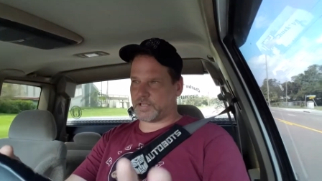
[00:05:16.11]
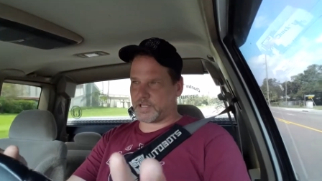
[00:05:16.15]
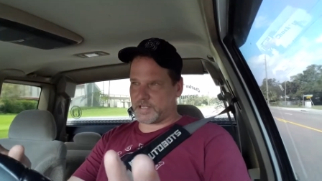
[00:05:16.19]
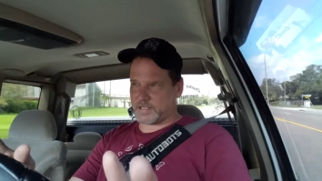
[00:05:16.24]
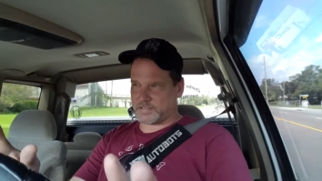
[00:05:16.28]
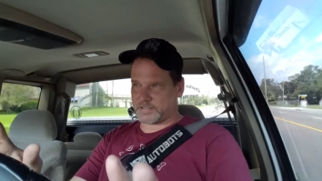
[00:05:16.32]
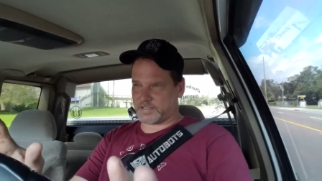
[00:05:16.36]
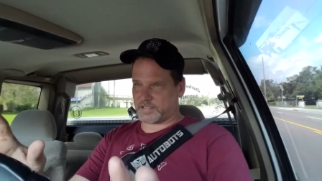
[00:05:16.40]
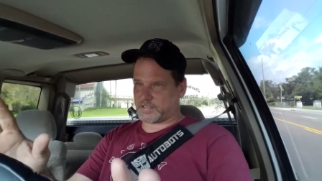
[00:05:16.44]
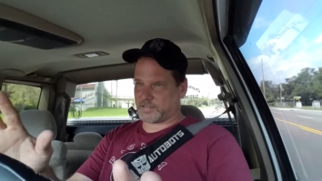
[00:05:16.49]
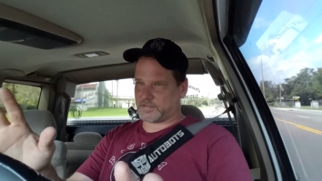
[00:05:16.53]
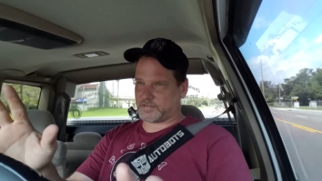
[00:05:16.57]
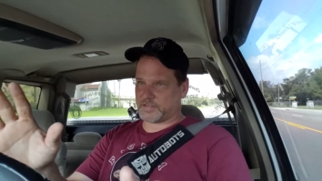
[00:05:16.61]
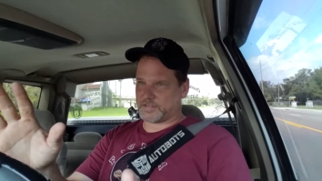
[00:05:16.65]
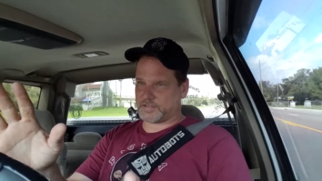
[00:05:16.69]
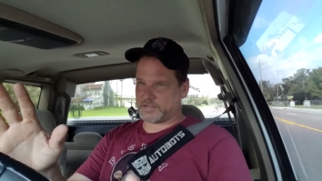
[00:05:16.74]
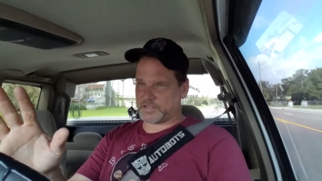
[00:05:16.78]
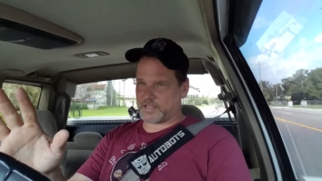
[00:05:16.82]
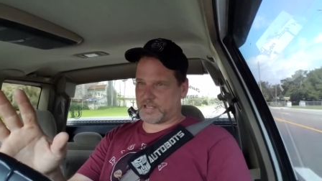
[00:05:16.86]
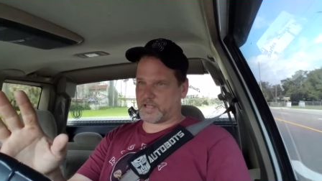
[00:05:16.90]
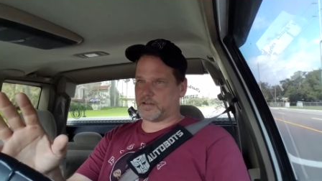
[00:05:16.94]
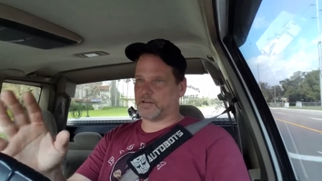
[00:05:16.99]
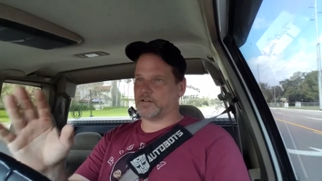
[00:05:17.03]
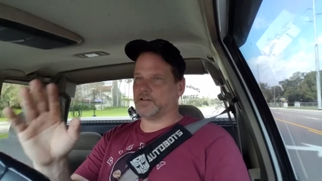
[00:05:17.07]
lanes that there is
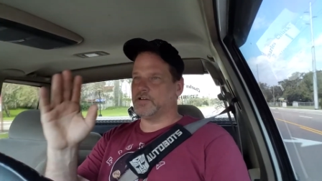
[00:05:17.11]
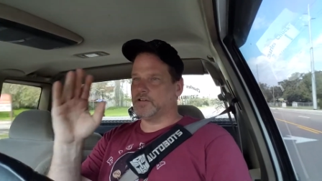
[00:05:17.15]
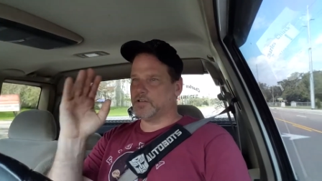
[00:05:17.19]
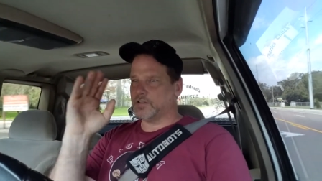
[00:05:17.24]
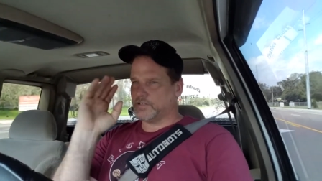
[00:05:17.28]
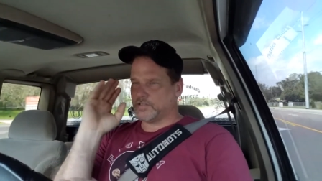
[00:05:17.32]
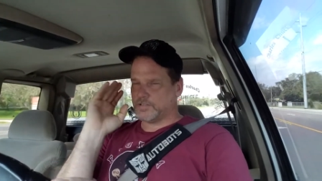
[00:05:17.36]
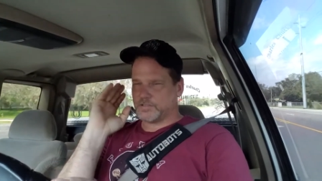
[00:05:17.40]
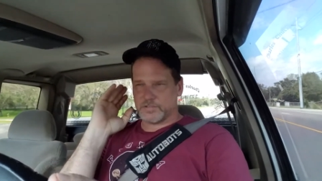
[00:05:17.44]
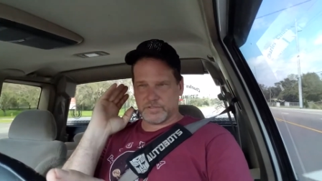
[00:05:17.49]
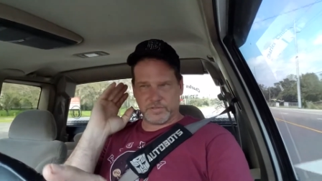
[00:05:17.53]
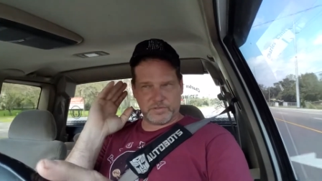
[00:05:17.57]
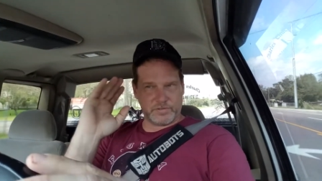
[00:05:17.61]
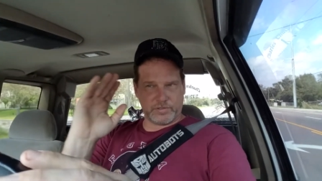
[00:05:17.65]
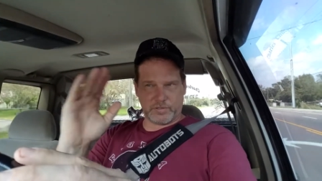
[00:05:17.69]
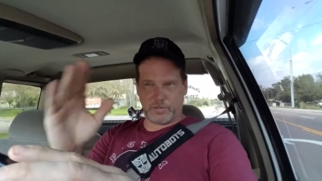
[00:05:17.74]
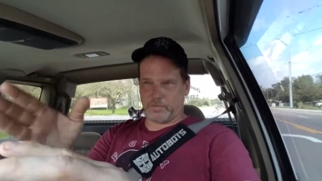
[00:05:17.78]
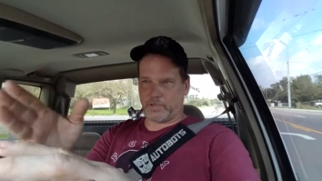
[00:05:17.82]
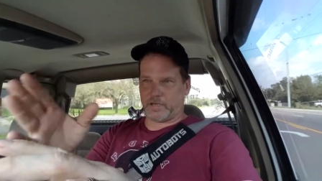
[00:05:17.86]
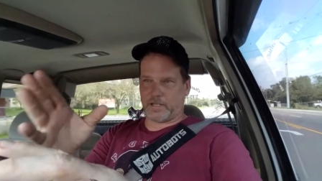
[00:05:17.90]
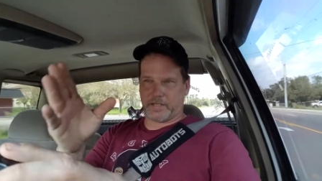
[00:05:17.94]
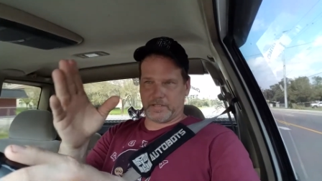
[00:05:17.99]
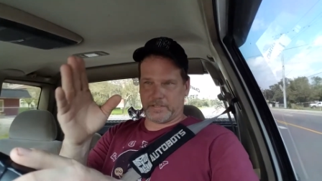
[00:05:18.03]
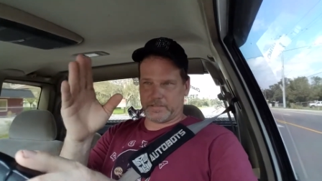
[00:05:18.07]
now. There's
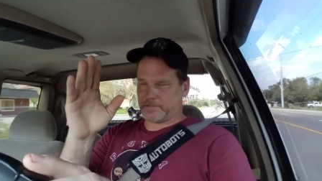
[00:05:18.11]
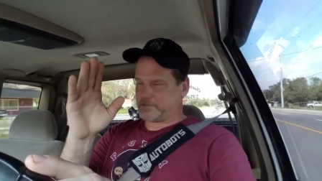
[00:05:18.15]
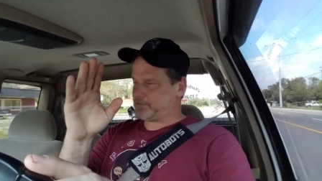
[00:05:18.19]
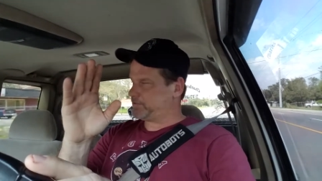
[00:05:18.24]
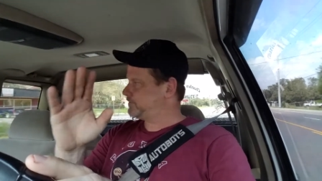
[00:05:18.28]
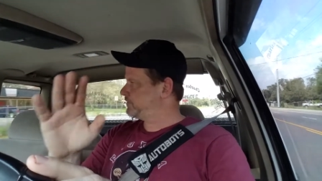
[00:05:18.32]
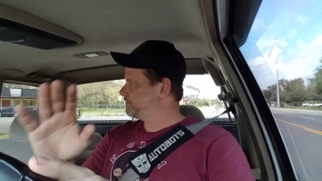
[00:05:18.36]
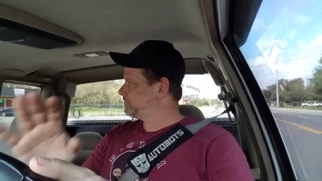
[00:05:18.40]
2 lanes.